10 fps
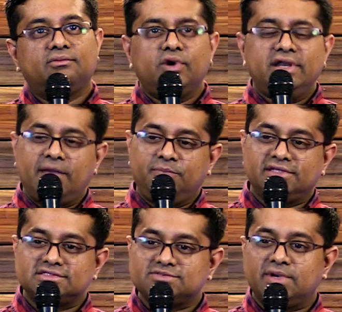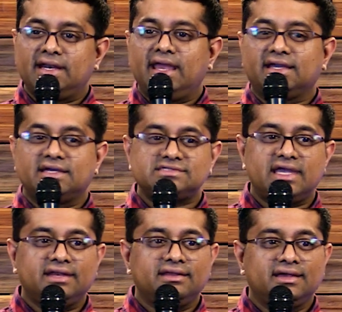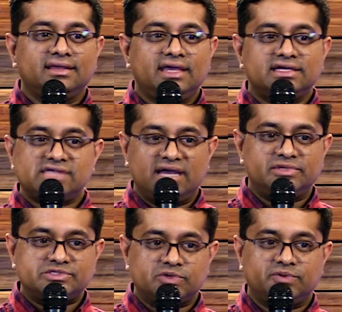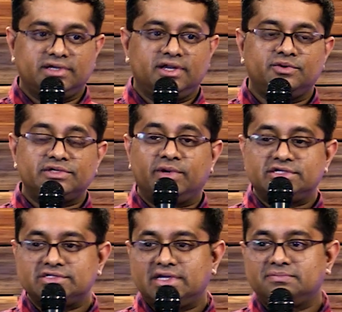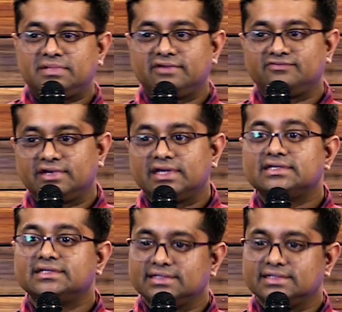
What happens when, like I said, the exam is over, now why should I pray for it?